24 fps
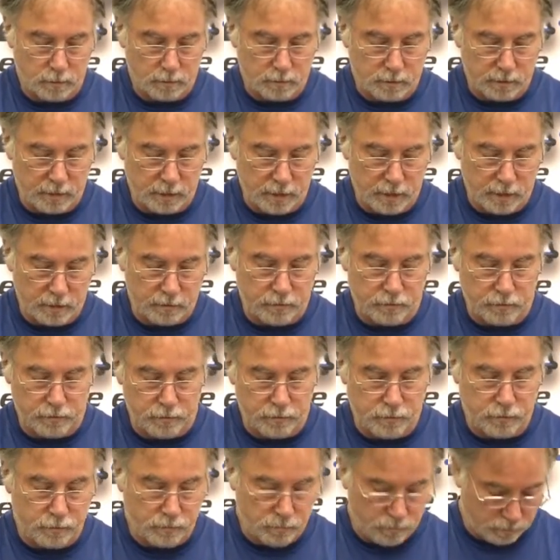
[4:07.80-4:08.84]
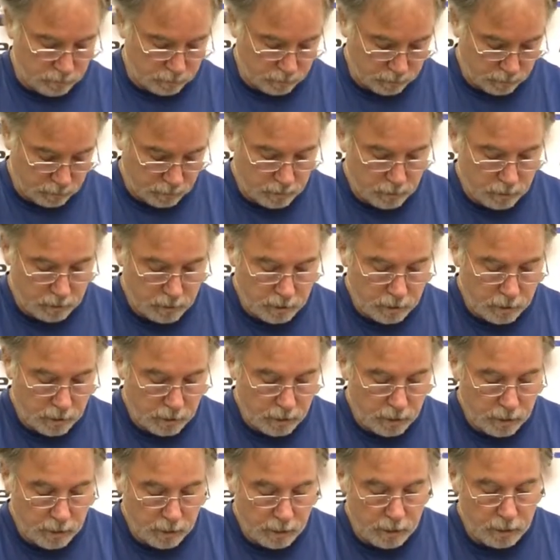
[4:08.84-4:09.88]
Slide through.
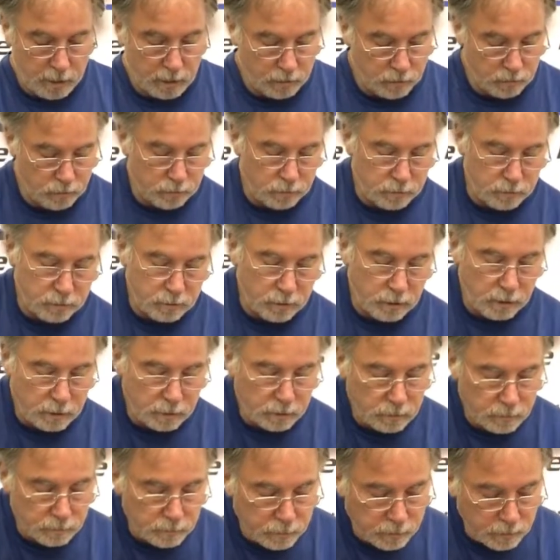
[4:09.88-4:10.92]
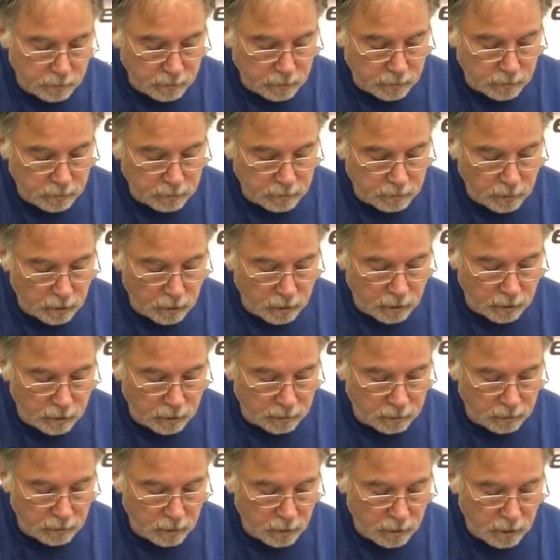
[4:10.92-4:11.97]
And you can put this
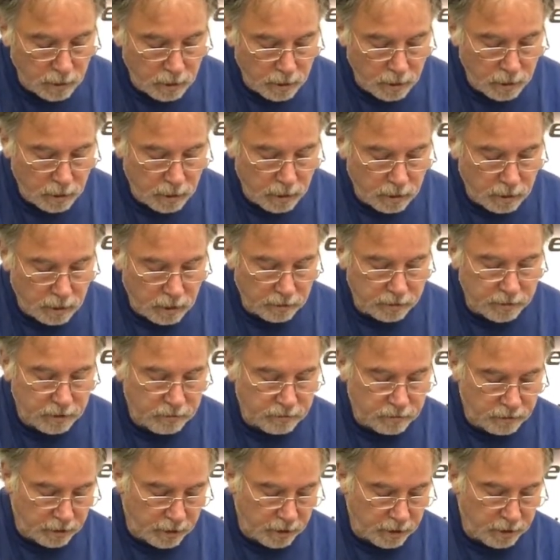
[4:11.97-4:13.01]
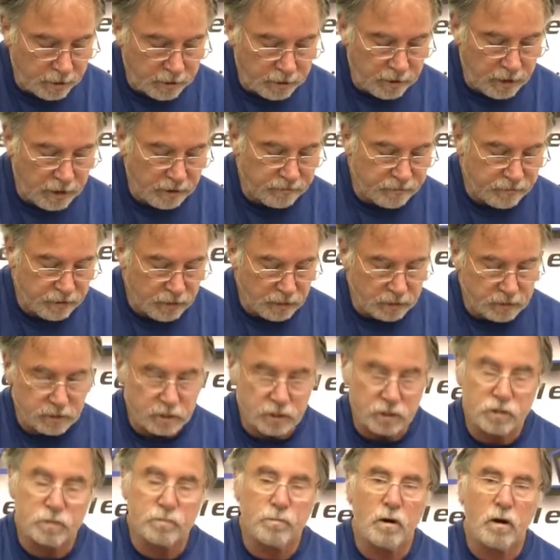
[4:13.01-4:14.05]
on. Now these are aircraft nuts.
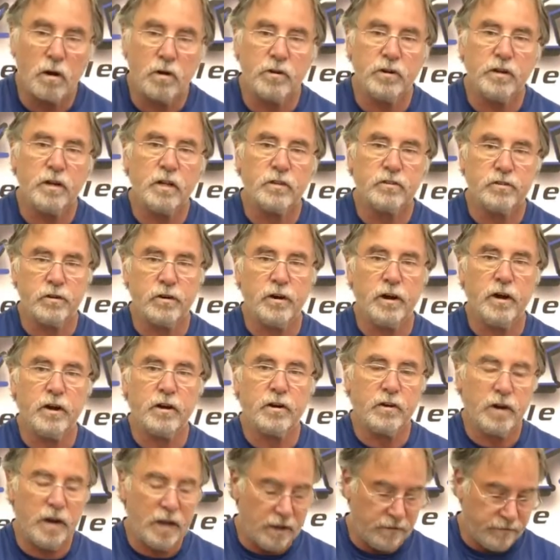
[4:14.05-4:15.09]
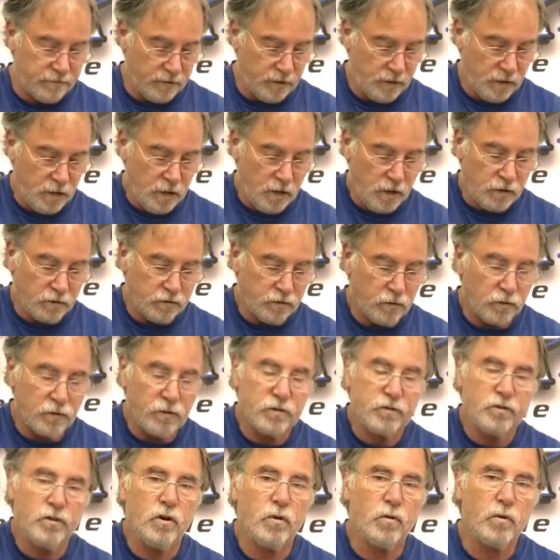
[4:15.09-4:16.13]
These smaller nuts are aircraft, so
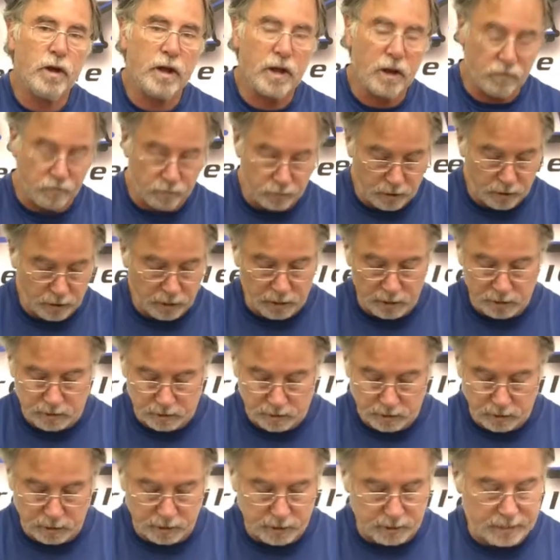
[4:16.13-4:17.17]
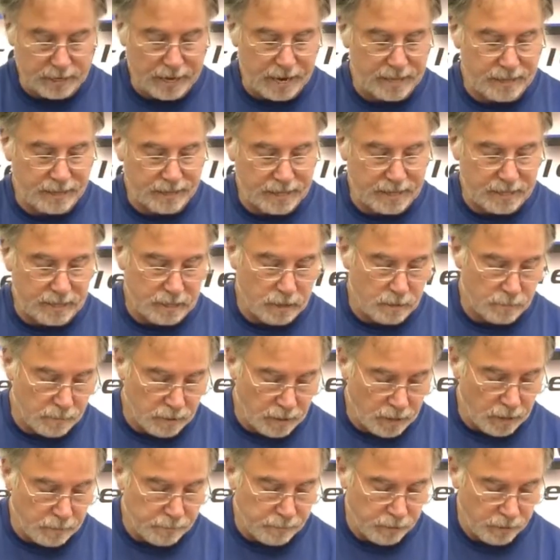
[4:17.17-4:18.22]
there's no way of realistically tightening
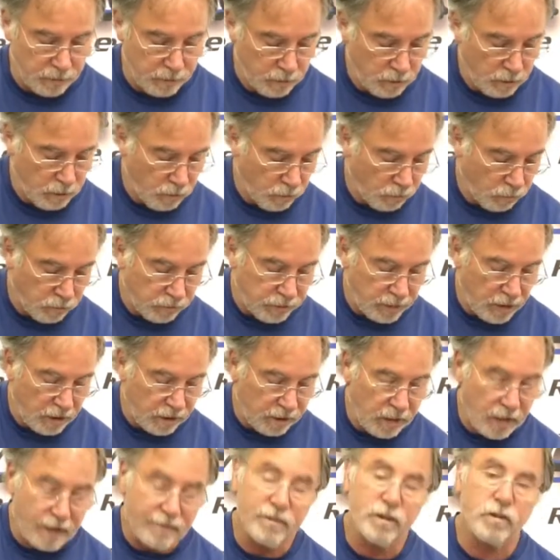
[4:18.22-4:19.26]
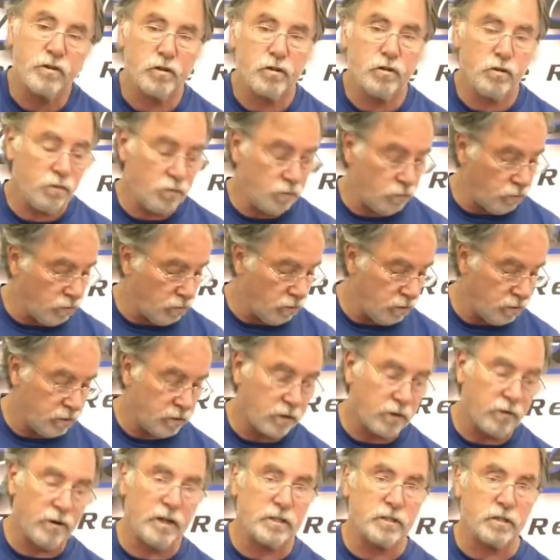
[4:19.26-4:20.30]
them up without having 2
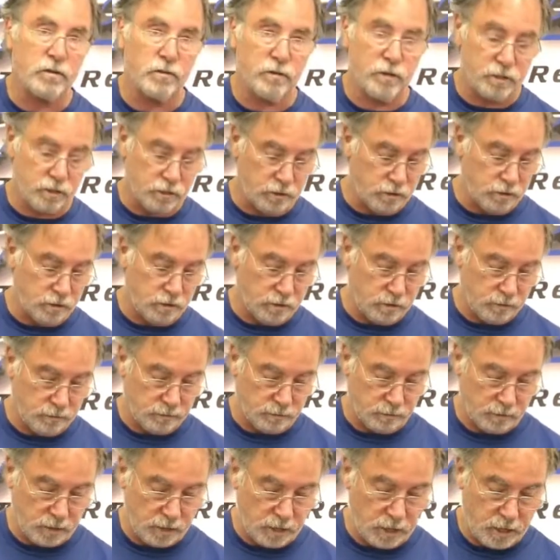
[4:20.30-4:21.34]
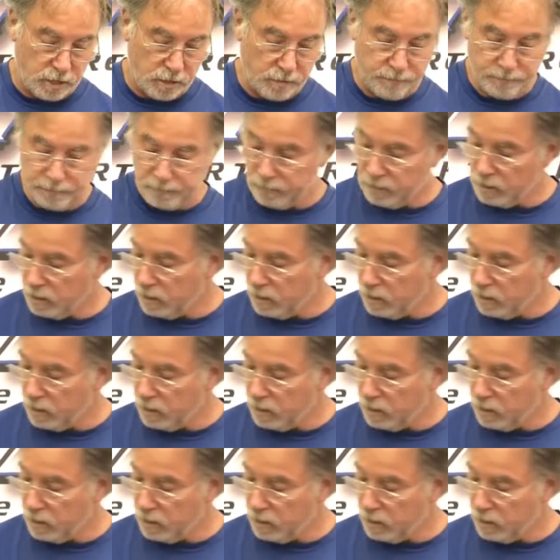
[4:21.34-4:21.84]
crescent wrenches. Okay?